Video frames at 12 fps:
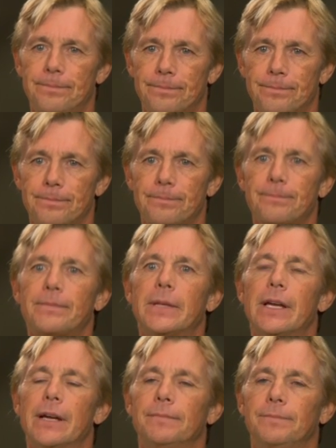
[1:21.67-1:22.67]
What?
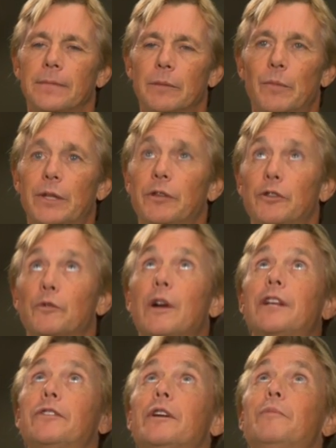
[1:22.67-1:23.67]
Yeah. So but the
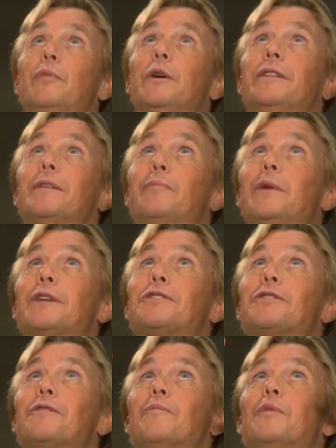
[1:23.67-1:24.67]
director had put the
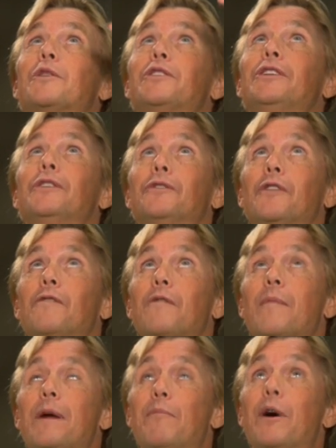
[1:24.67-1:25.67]
picture of Brooke Shields over
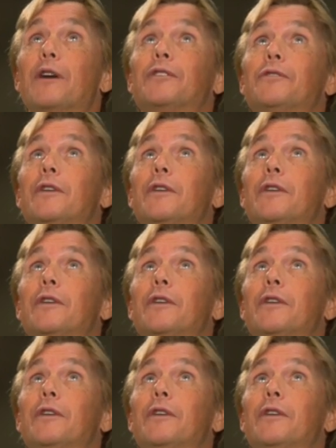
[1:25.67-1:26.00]
my bunk